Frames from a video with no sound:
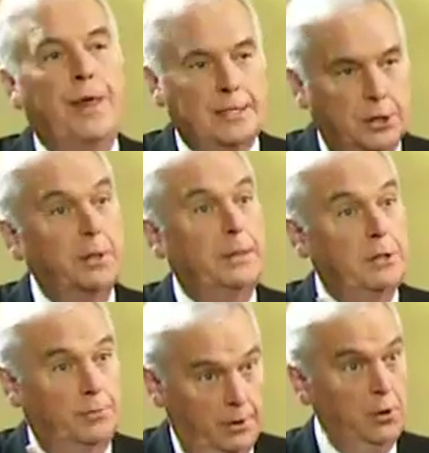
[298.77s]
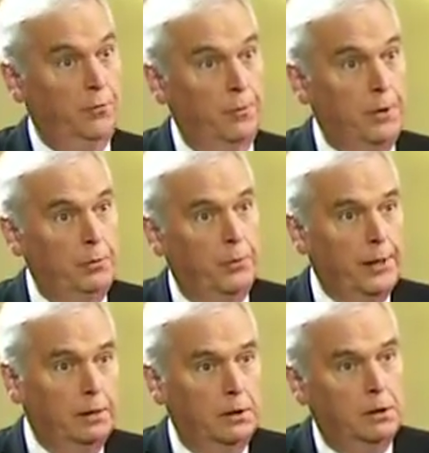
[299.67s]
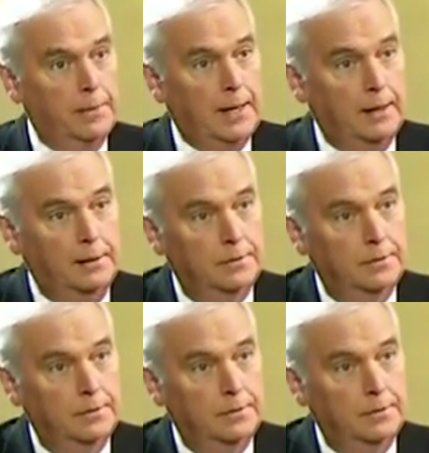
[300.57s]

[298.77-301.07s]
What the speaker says: that's going to be something new for people when they look at the ballot.